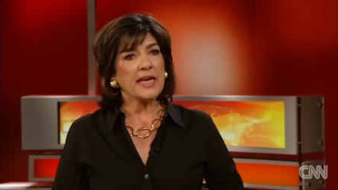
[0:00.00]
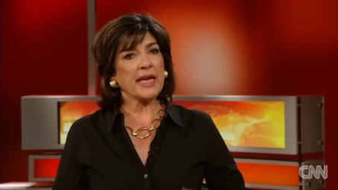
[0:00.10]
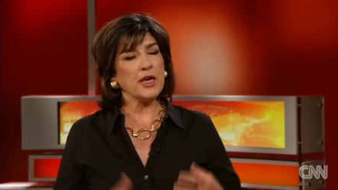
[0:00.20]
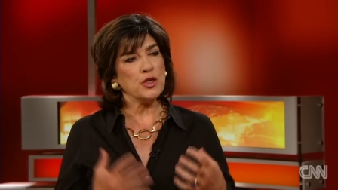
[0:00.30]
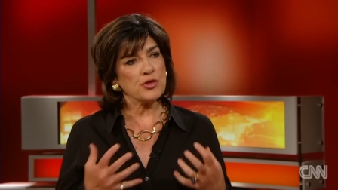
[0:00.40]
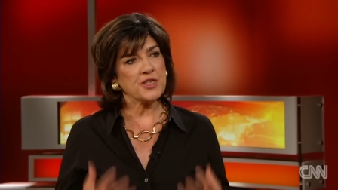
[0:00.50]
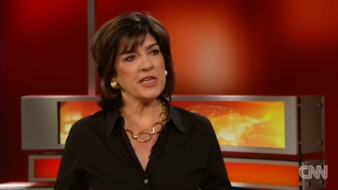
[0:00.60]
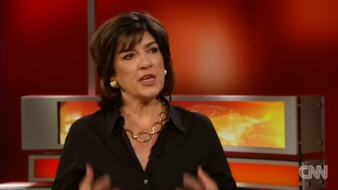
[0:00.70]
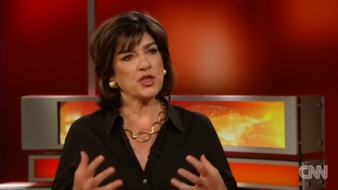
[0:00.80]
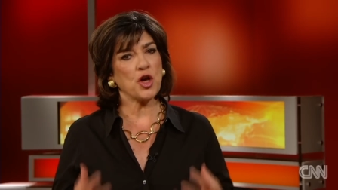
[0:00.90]
Can you
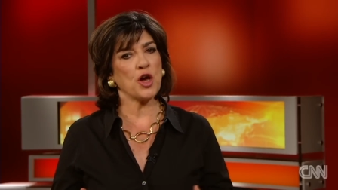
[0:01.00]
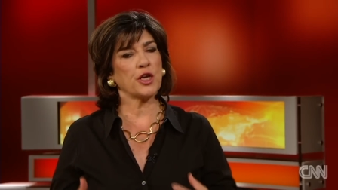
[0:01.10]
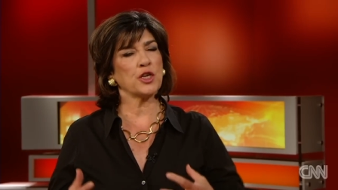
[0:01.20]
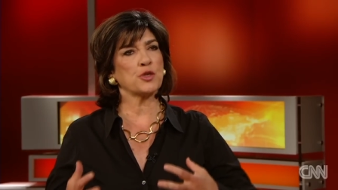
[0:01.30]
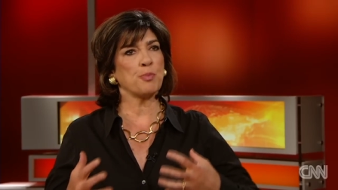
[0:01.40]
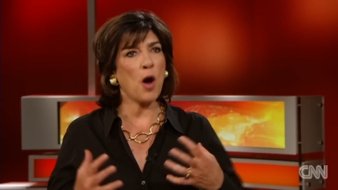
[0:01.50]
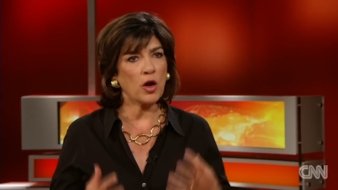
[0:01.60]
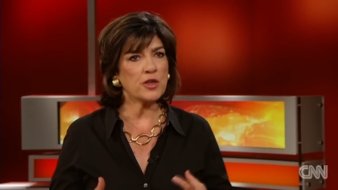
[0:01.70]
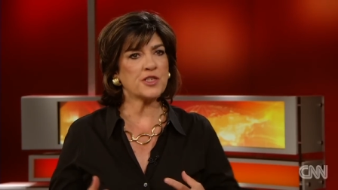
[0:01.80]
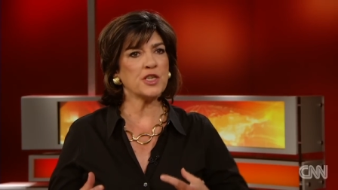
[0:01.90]
see Turkish
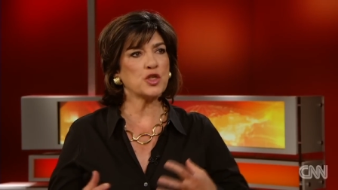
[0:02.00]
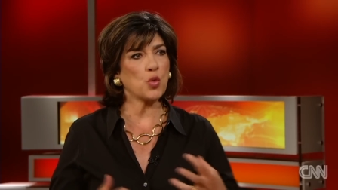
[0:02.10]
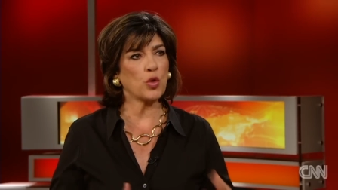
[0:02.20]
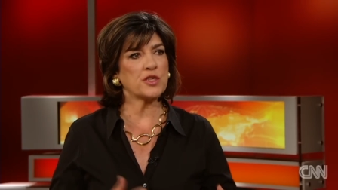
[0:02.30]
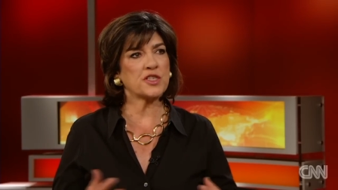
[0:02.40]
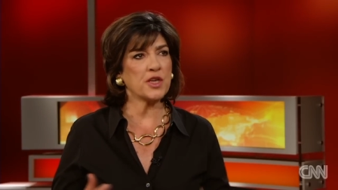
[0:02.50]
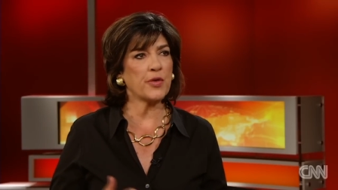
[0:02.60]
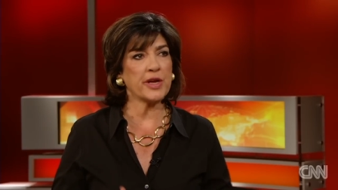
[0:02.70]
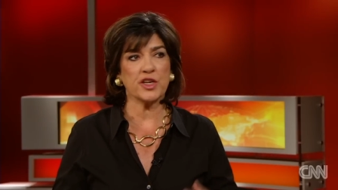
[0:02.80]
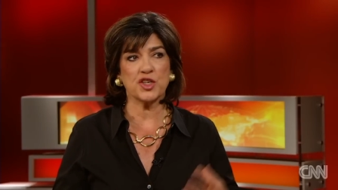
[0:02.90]
policy towards
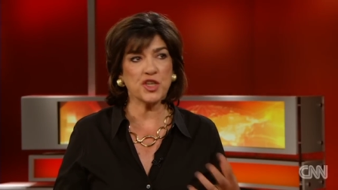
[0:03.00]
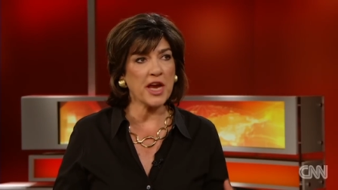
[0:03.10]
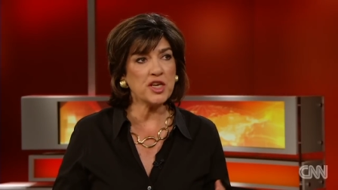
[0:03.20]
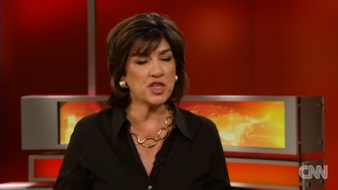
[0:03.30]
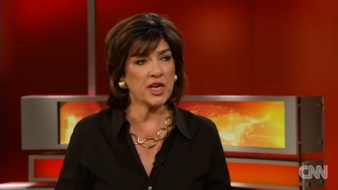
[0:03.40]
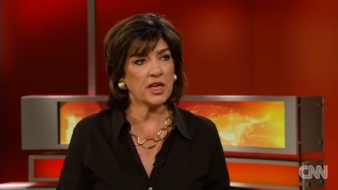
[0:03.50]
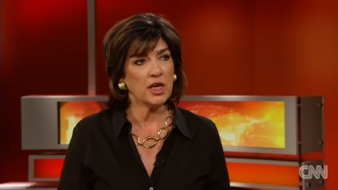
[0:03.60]
Syria changing?